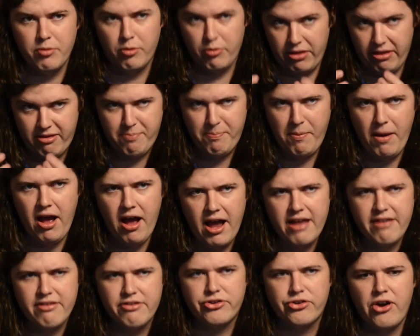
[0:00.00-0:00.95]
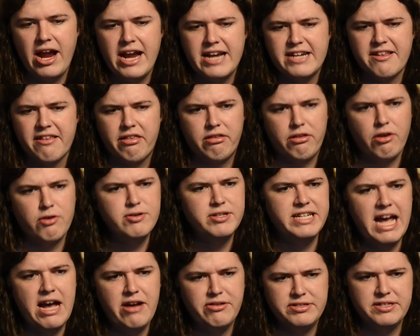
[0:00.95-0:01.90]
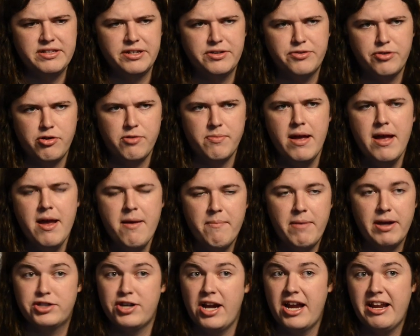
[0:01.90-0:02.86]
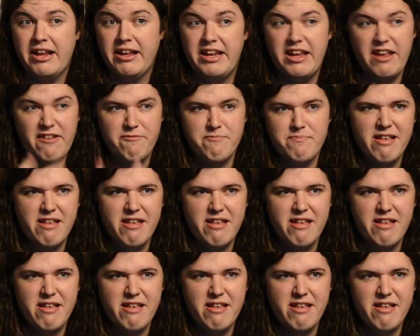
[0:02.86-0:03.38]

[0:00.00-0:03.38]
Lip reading: or the spies, trying to sow doubt in the group by trying to give